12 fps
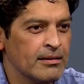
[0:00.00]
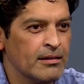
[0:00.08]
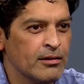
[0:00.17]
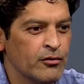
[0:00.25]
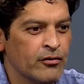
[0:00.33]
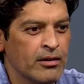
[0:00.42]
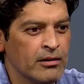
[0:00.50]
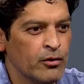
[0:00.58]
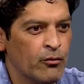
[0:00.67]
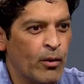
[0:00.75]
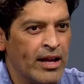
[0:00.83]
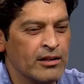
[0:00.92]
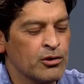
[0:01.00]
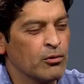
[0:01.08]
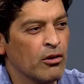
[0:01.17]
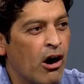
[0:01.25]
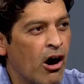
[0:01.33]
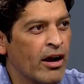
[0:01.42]
you've waited too
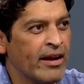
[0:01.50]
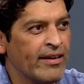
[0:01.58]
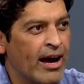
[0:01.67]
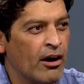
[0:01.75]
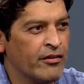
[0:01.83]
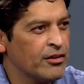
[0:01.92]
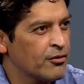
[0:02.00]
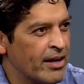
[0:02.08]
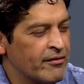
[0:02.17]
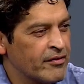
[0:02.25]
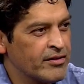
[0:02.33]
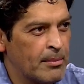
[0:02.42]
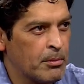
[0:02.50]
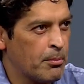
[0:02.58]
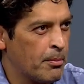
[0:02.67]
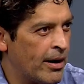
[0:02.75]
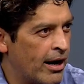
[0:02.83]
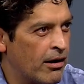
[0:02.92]
long and now you don't have enough time to
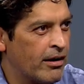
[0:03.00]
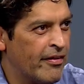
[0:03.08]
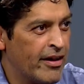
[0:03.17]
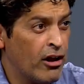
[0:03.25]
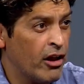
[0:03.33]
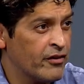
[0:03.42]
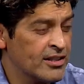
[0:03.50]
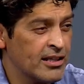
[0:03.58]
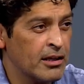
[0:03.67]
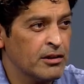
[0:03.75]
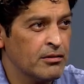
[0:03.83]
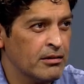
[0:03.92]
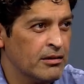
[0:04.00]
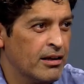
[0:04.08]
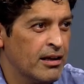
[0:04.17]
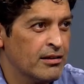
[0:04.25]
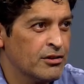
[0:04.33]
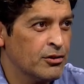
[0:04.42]
prepare, and then all of a sudden you
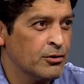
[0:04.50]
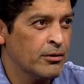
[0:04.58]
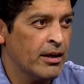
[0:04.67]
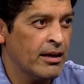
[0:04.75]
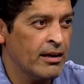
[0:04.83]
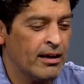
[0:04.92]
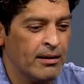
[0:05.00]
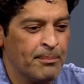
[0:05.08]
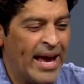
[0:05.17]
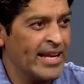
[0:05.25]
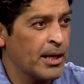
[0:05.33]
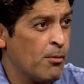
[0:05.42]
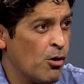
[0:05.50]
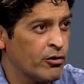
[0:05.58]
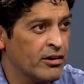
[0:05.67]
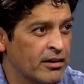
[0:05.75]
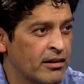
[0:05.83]
get into a panic mode,